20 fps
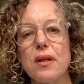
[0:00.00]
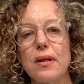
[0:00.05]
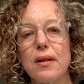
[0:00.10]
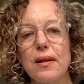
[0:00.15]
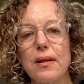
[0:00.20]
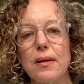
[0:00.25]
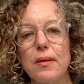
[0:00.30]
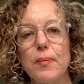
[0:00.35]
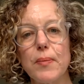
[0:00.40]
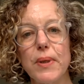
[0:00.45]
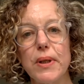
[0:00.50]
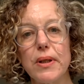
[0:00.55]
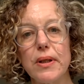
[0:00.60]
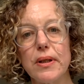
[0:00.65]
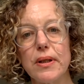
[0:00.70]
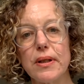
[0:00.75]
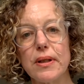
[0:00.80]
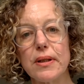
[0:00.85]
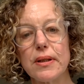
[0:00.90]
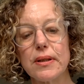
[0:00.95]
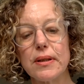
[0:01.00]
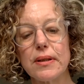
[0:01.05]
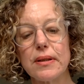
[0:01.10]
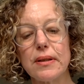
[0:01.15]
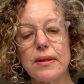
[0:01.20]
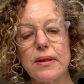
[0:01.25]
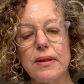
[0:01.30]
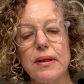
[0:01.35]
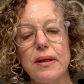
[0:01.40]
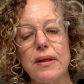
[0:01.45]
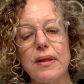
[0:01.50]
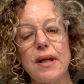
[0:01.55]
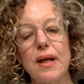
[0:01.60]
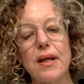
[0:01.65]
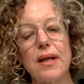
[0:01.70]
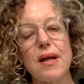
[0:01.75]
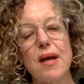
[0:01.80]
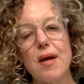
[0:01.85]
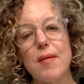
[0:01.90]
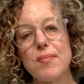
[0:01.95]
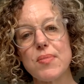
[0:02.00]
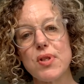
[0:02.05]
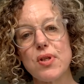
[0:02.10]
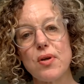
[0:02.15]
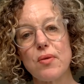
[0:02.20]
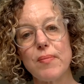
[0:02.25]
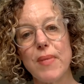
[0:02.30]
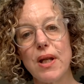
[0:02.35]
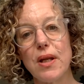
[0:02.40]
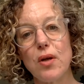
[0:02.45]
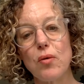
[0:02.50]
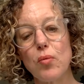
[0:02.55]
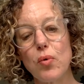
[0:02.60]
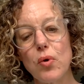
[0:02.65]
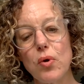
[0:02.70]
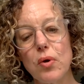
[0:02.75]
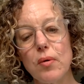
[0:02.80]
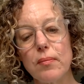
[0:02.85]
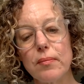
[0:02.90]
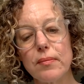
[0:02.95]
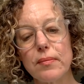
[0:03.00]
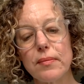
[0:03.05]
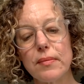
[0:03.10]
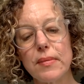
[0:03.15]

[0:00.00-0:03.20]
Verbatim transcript: the little bird that kept so many warm.